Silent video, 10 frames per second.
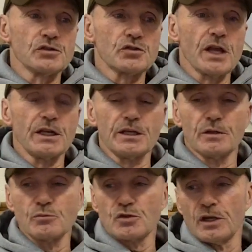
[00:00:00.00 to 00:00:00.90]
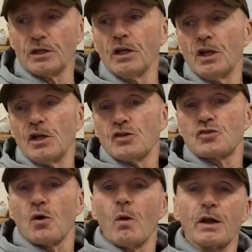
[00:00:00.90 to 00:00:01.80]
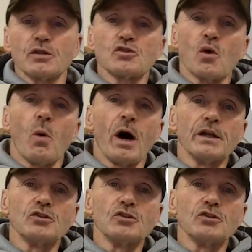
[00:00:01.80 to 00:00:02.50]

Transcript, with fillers: and stadiums and so on and so on.